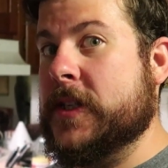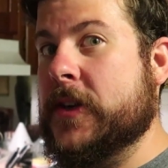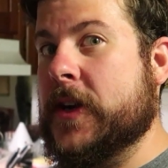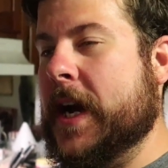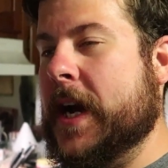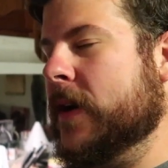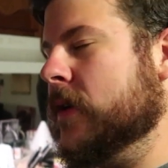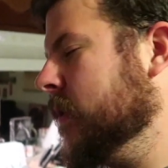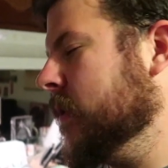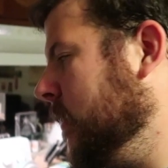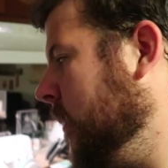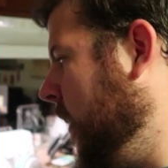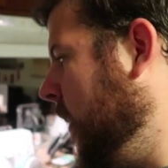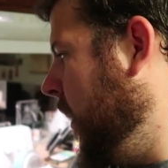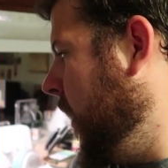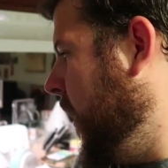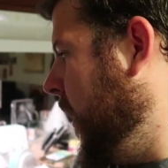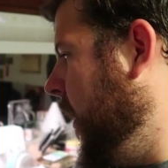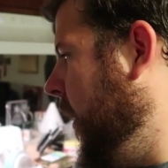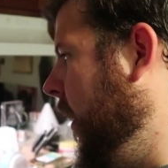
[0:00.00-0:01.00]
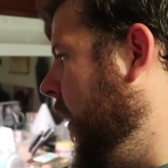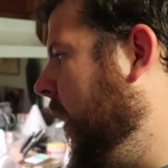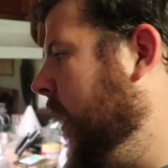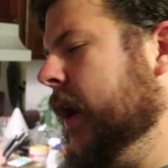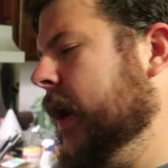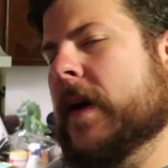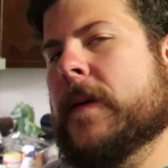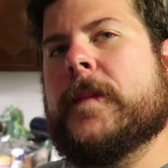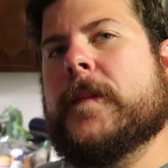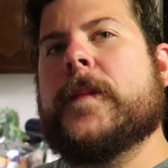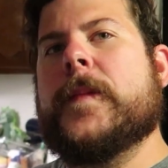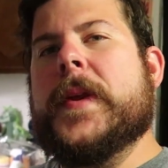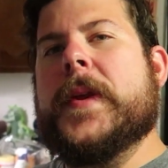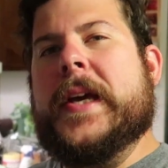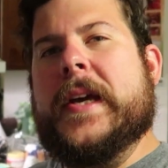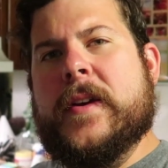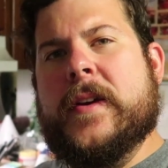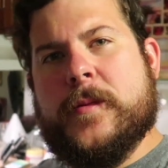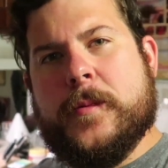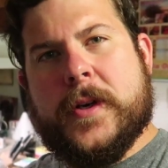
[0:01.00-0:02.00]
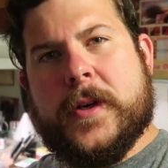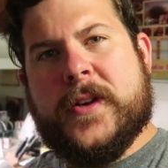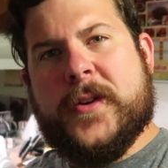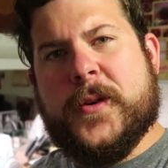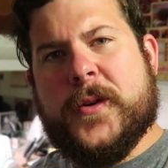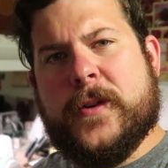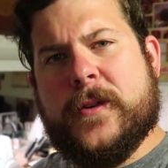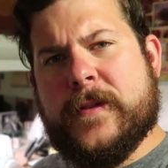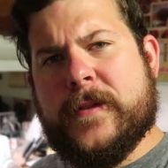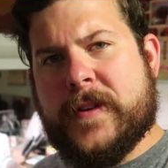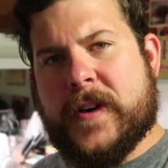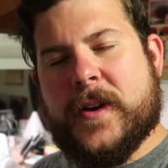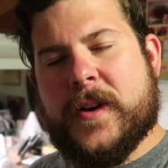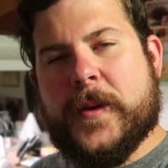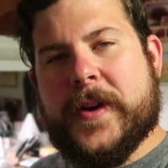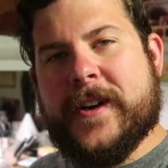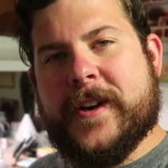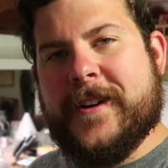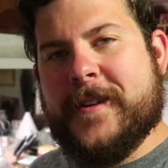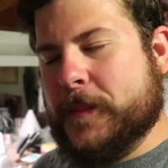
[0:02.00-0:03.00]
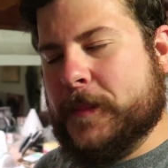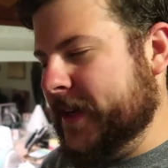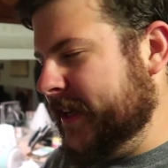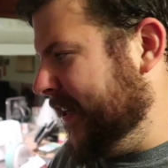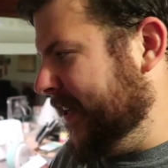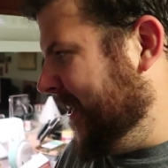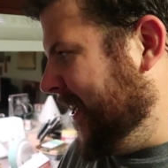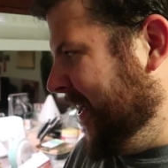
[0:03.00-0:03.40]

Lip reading: to your house. It's pretty cool, very weird, but